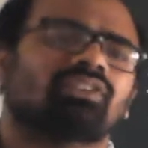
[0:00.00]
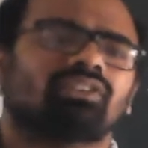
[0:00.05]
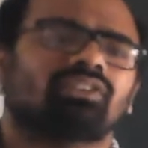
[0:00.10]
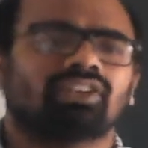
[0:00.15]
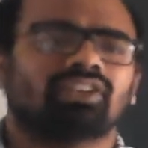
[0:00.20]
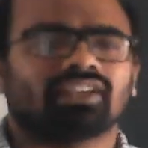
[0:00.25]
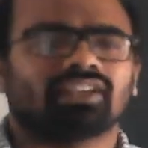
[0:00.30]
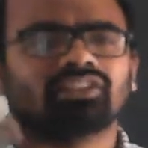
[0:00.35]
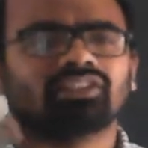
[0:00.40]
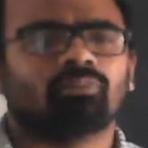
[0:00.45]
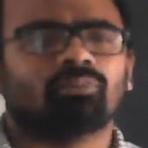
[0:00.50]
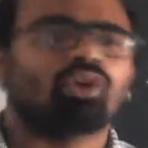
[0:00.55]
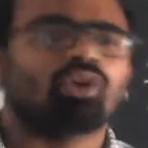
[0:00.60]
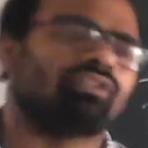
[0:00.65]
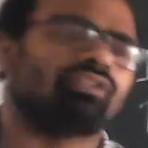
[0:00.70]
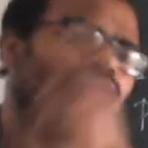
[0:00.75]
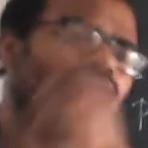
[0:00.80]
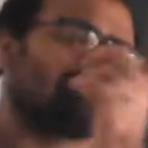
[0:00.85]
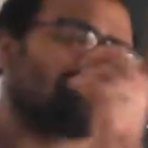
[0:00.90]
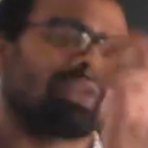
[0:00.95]
Take the point
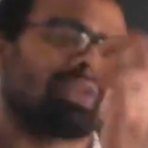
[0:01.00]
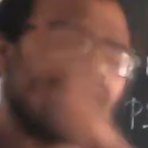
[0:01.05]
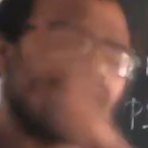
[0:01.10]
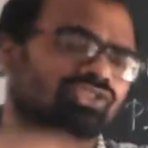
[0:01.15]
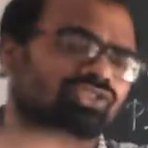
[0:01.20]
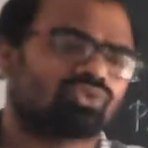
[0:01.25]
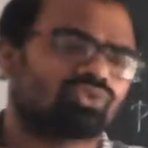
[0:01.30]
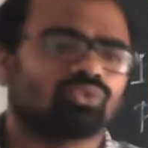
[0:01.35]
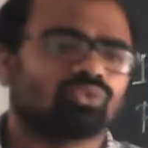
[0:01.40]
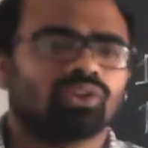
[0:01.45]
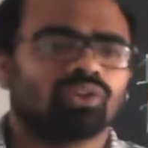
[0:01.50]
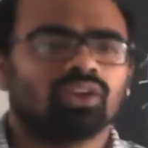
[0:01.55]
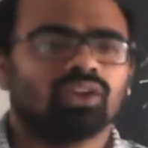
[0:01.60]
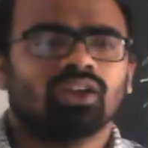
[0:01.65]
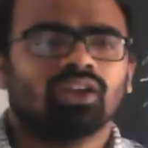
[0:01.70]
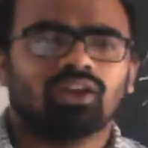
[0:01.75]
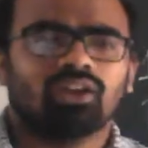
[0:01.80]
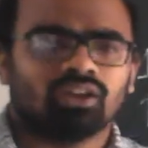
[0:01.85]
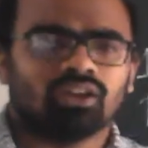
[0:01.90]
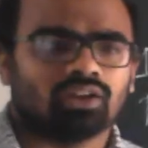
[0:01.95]
from last to
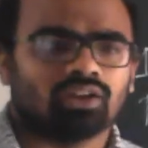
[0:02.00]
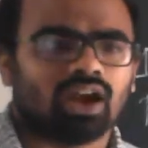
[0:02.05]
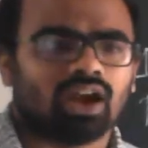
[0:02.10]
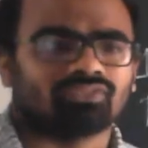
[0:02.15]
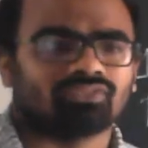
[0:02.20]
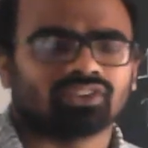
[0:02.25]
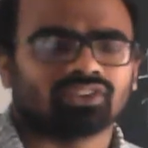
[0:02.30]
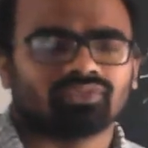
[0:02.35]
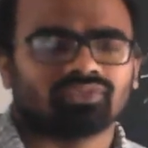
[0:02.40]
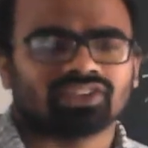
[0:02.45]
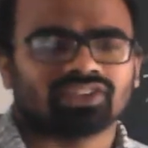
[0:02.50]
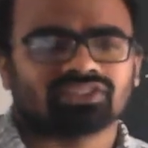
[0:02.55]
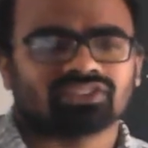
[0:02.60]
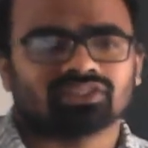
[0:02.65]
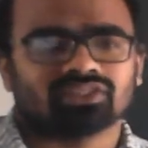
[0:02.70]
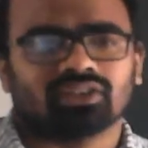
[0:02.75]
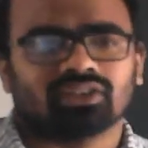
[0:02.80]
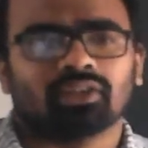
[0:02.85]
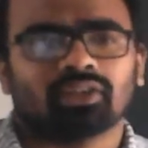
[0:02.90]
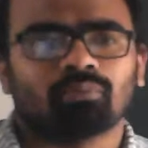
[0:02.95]
after
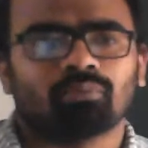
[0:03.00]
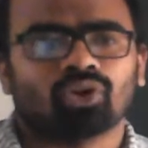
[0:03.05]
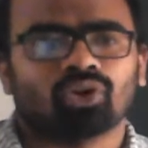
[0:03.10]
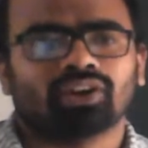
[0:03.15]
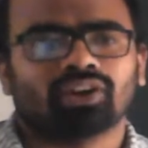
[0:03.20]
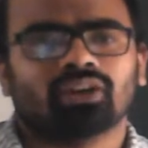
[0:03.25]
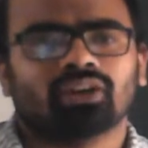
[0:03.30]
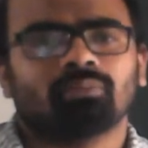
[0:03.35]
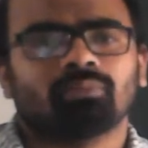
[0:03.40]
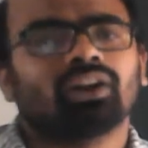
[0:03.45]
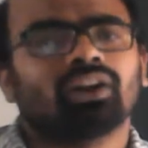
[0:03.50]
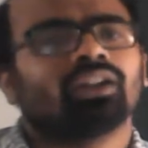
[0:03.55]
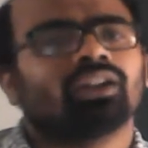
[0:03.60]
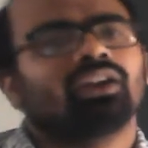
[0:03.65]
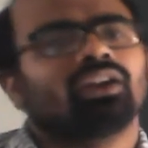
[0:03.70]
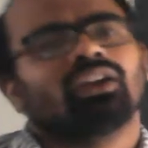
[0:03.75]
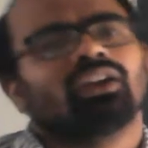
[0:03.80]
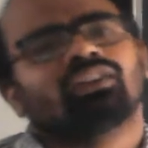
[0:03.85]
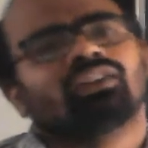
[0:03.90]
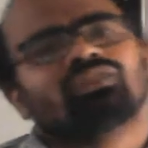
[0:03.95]
first important
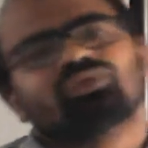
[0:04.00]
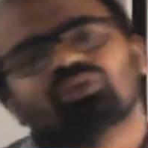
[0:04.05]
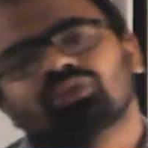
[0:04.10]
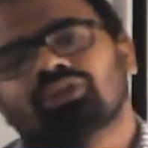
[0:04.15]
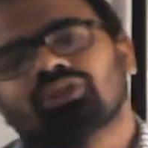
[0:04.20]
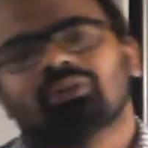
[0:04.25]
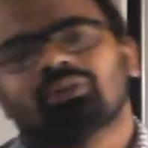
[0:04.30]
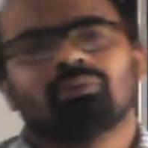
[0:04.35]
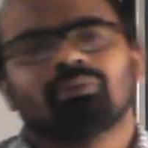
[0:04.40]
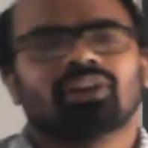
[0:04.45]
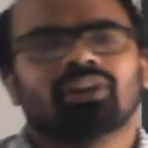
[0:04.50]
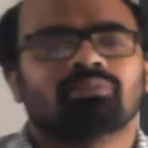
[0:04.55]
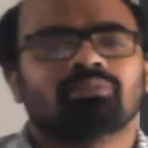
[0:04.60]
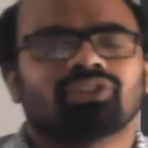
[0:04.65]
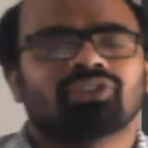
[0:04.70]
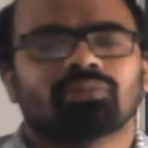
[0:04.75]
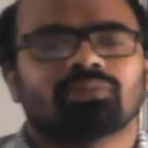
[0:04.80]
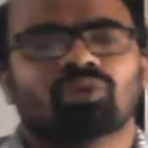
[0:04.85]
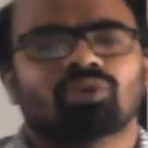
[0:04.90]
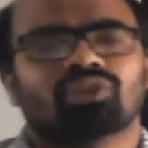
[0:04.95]
number. So it will become
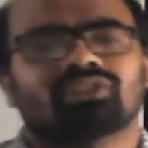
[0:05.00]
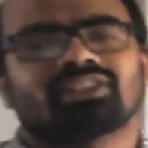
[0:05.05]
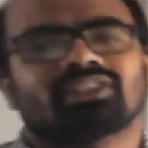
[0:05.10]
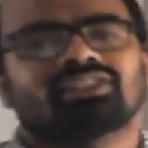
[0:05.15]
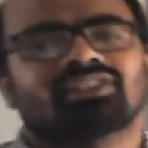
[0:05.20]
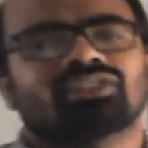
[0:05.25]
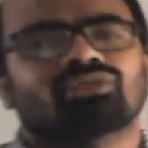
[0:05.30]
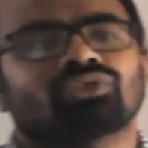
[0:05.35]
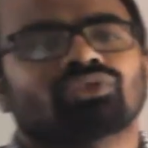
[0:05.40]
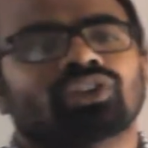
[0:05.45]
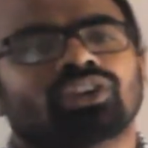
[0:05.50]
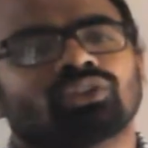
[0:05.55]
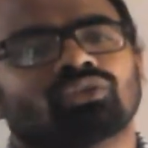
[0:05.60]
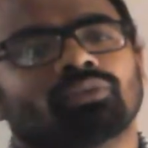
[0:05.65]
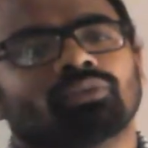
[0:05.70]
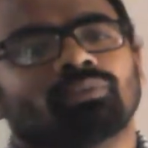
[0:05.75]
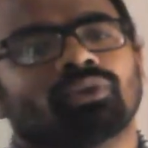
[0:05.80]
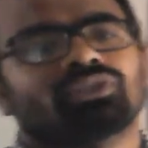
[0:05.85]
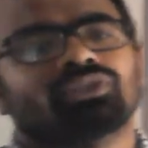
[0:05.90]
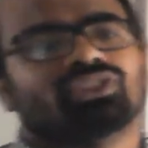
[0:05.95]
3.6 into 10 to the
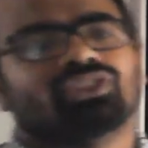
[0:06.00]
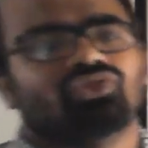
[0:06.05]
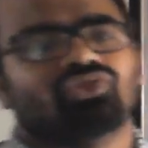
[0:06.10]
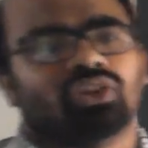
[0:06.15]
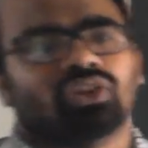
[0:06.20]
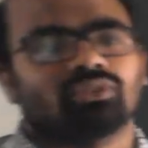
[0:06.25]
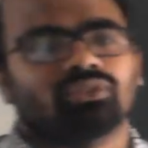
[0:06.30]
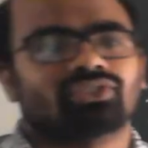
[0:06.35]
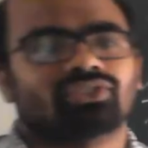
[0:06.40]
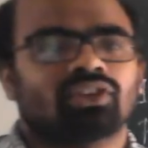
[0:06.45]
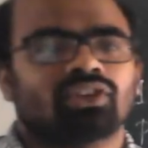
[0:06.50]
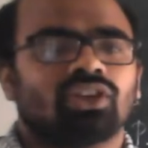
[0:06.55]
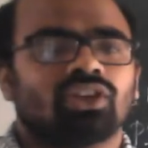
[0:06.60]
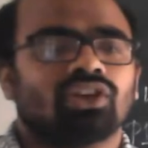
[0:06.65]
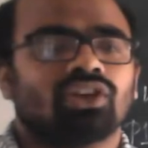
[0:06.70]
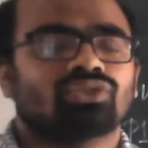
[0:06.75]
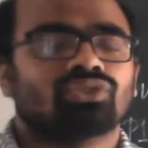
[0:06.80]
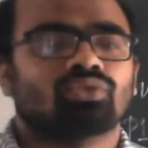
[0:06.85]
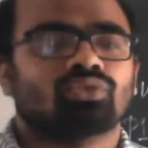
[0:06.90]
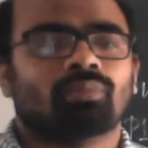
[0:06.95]
power 6 joules.
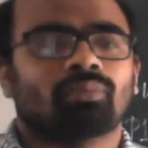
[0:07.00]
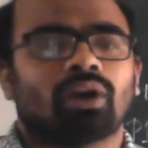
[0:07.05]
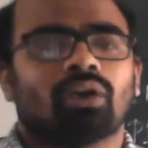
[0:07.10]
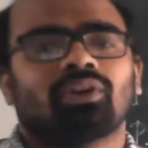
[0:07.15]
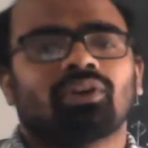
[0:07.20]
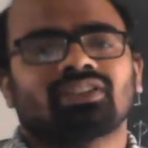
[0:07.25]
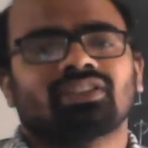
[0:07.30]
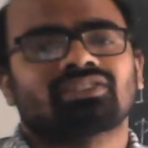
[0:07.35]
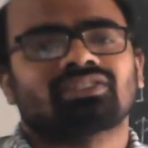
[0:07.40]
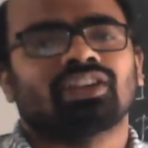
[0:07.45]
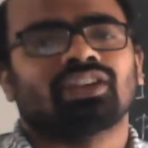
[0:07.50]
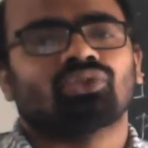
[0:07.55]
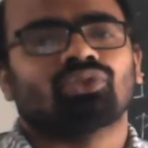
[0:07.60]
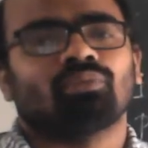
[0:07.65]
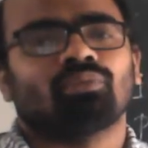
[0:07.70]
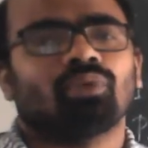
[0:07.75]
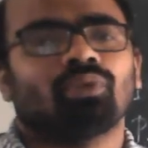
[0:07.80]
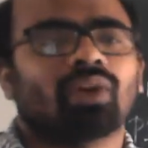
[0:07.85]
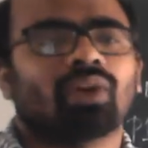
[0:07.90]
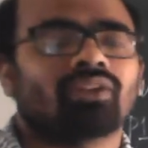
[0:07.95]
So power is said to
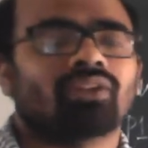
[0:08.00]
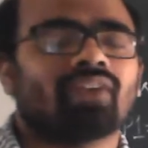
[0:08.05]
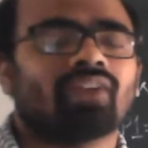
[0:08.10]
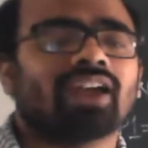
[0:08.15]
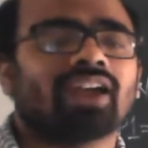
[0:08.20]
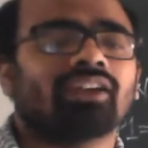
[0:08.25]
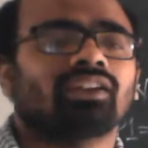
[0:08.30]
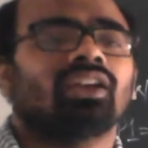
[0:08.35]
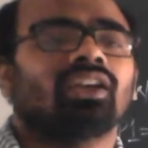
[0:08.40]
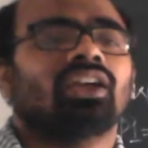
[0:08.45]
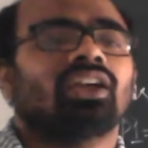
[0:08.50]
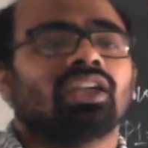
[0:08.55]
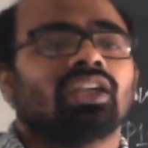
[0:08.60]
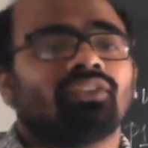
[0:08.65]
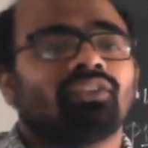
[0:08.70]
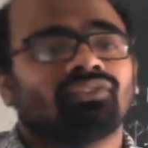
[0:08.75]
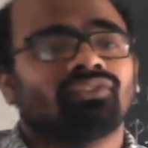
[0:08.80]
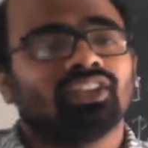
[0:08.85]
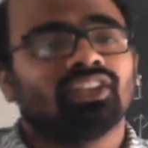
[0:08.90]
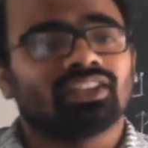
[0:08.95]
be 1 watt
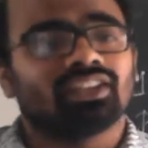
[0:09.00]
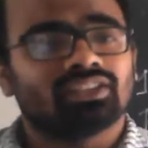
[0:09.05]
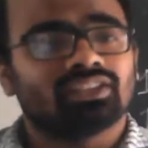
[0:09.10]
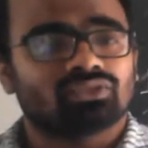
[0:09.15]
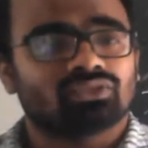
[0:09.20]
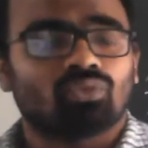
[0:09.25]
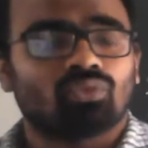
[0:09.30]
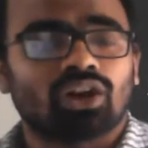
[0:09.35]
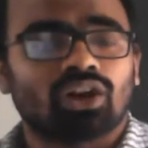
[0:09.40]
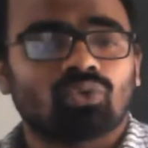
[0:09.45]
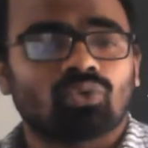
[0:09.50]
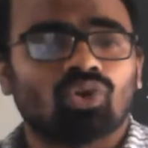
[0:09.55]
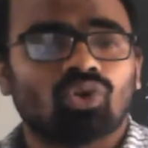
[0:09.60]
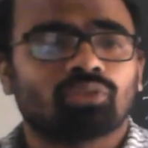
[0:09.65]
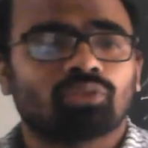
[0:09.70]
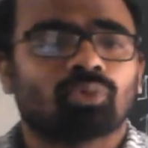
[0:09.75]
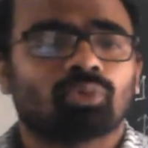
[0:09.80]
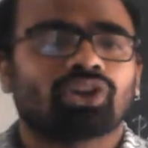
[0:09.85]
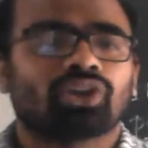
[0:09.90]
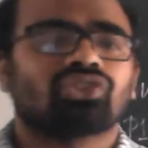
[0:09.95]
if there is 1 volt
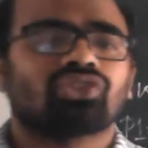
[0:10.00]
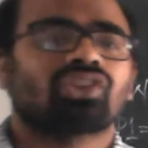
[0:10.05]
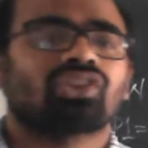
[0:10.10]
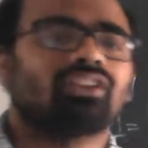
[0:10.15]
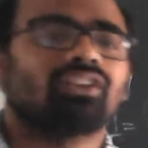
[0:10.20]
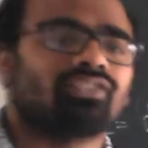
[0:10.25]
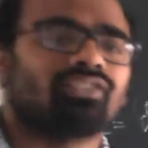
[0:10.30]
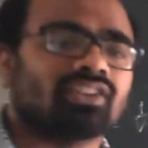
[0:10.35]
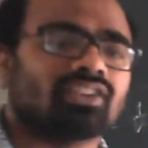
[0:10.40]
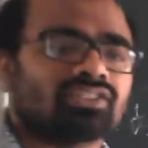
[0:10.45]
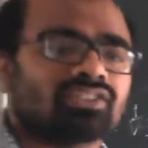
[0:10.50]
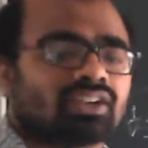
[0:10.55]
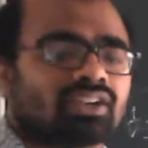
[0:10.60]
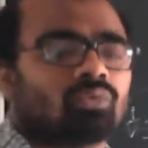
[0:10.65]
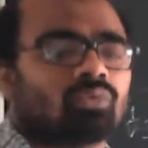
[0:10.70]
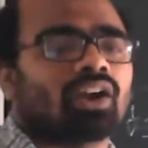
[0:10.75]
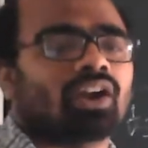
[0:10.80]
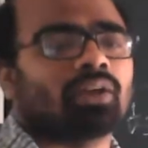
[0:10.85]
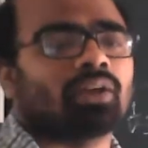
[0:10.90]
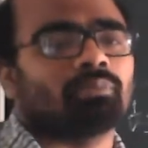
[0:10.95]
potential difference and
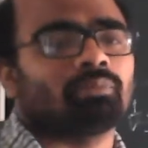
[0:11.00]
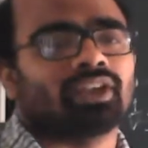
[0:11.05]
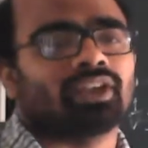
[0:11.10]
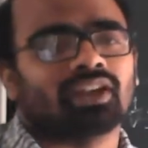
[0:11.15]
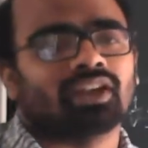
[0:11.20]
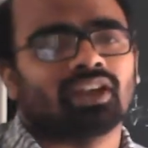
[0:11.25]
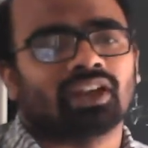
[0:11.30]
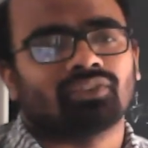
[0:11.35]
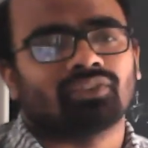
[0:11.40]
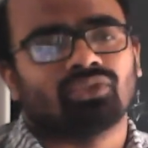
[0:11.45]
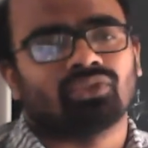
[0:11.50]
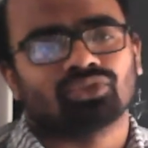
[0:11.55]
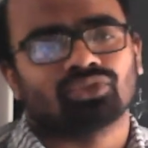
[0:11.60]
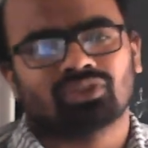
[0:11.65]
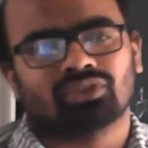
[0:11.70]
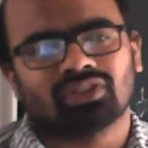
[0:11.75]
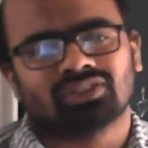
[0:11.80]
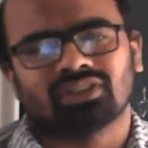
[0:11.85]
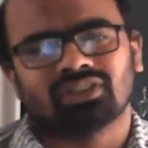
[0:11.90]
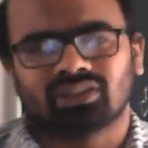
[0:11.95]
1 ampere current flows through
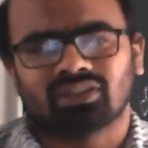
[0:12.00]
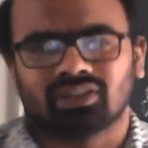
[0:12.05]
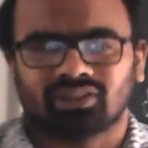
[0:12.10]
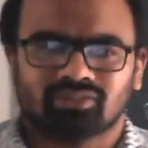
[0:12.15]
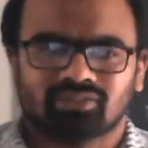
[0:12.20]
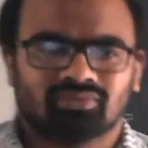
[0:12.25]
a circuit.